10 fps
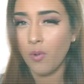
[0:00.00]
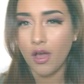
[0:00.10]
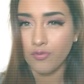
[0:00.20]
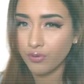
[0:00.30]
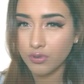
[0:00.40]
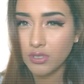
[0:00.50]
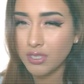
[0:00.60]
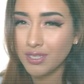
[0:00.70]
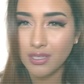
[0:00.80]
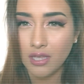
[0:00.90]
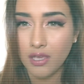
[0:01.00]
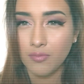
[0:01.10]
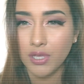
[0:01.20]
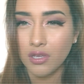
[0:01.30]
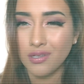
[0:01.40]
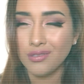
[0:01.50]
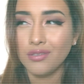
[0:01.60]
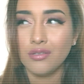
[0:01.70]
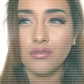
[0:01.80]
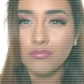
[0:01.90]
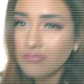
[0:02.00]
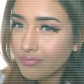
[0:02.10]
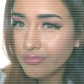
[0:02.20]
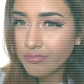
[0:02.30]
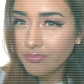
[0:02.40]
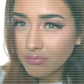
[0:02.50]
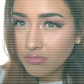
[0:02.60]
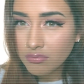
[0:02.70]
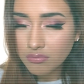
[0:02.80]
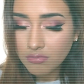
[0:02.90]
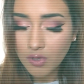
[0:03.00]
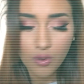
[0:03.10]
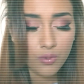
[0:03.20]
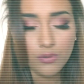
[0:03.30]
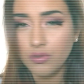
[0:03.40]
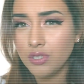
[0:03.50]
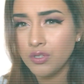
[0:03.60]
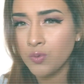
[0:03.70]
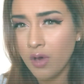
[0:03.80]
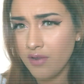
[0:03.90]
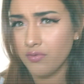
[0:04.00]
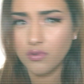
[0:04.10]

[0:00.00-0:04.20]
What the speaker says: wide ruled is a thing, because who uses wide